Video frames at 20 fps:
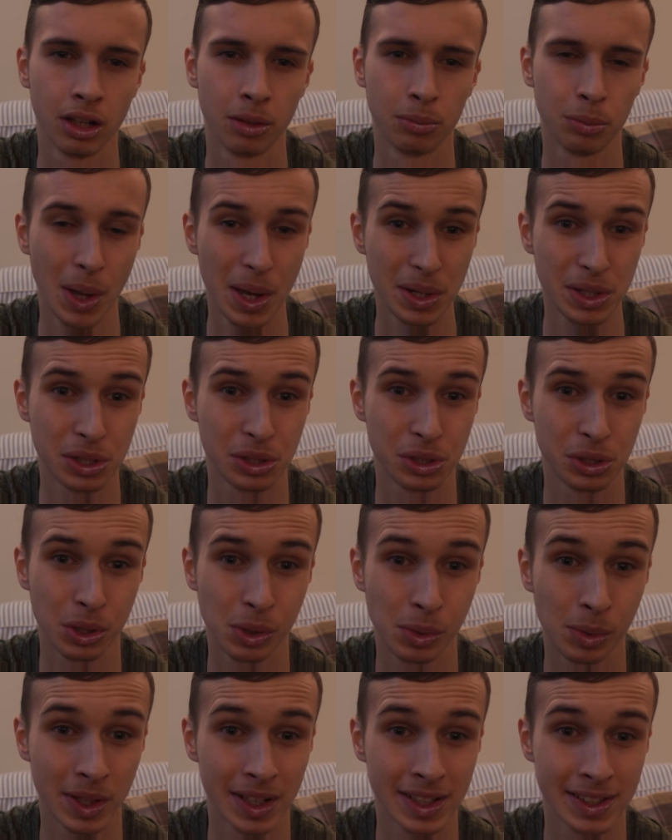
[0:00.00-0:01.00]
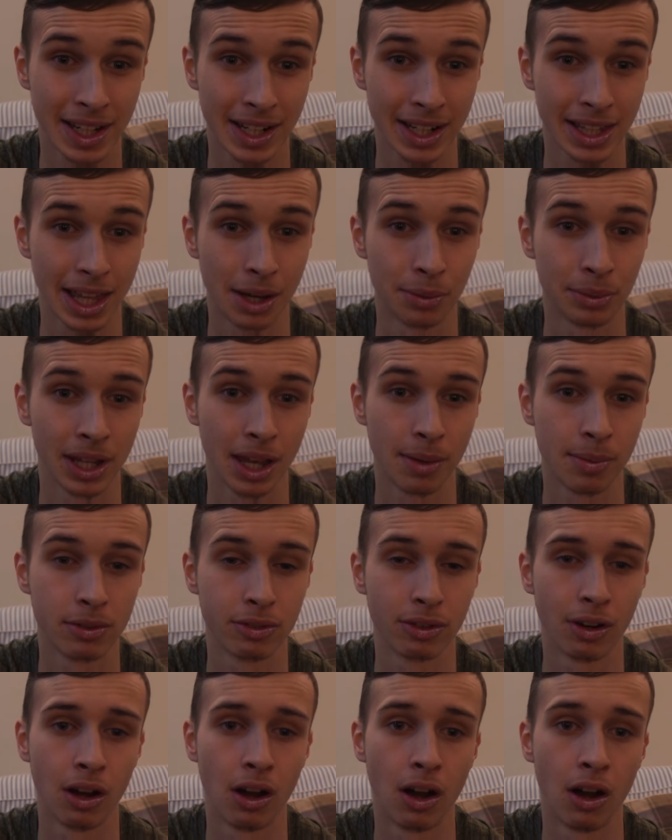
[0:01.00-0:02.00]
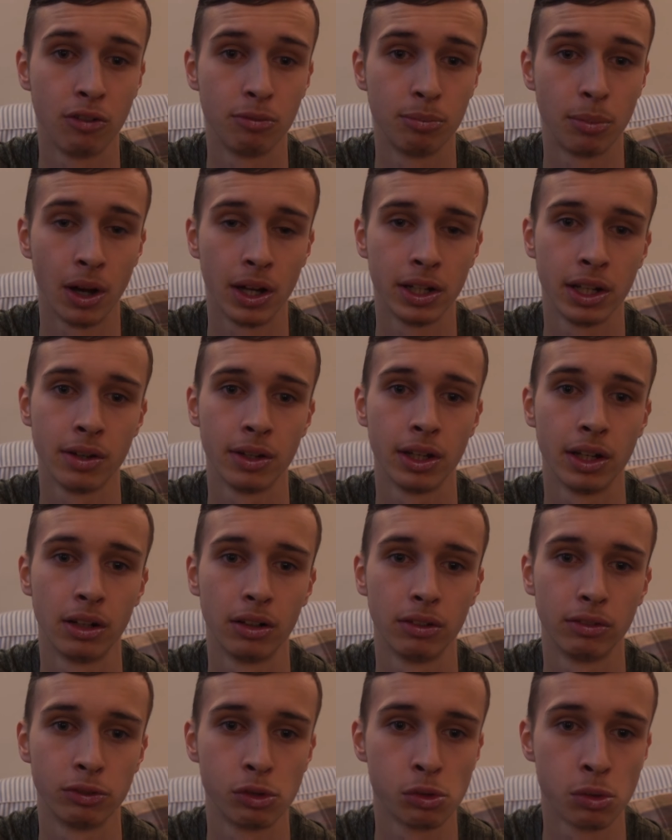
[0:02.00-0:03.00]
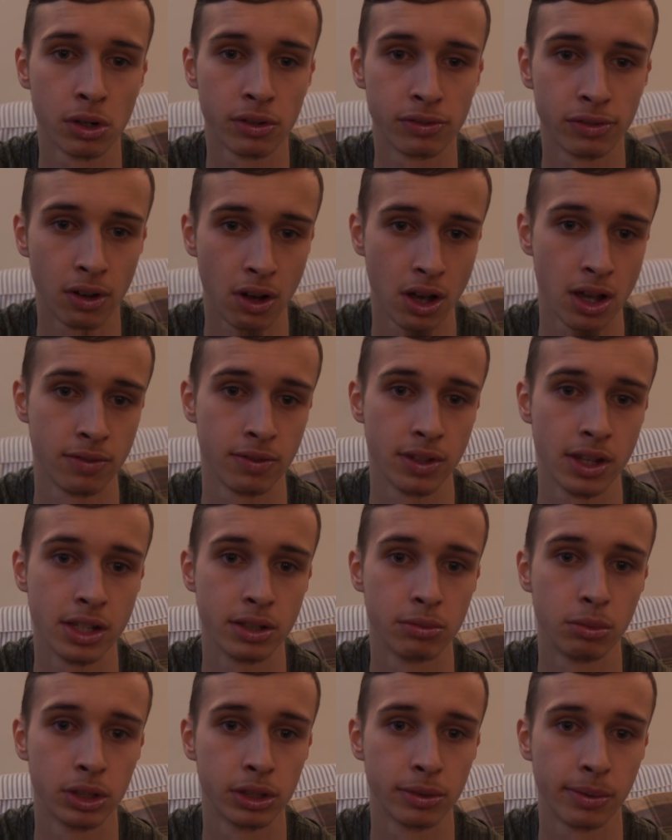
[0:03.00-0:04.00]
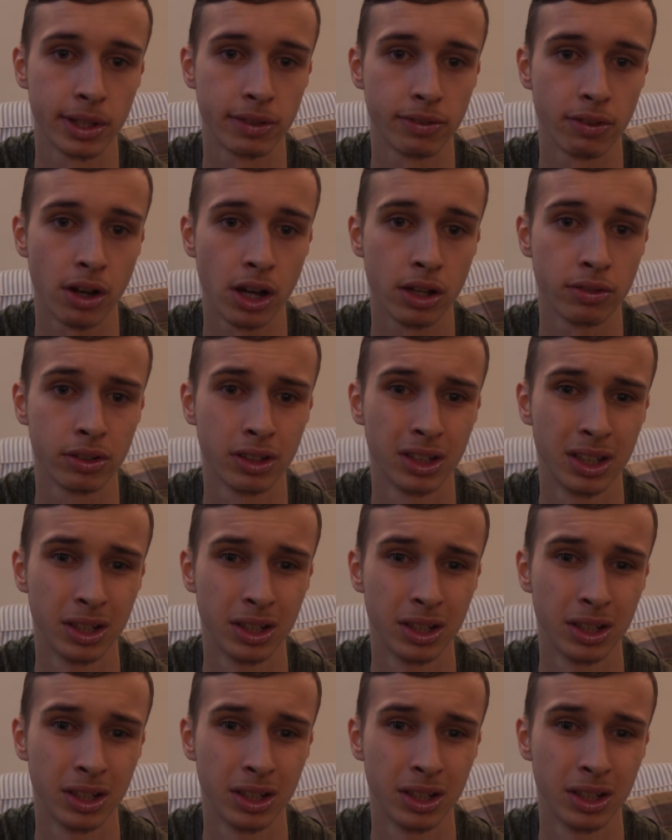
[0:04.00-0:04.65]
I'm not actually sure what exactly that would get me for a half, but I know that 4:05 is 1:25.